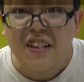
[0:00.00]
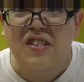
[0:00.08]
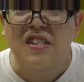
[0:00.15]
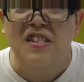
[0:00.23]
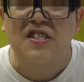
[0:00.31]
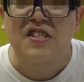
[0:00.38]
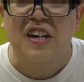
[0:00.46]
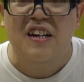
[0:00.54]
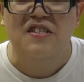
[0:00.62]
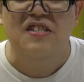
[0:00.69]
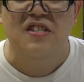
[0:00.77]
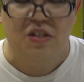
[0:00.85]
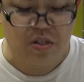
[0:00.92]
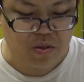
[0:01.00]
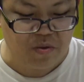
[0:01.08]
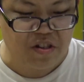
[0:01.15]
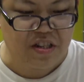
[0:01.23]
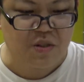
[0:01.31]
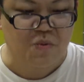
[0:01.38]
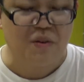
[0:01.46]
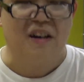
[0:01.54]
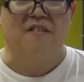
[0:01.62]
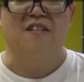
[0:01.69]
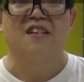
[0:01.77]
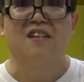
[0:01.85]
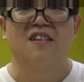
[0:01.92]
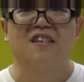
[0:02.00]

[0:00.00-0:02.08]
actually charge the switch as well.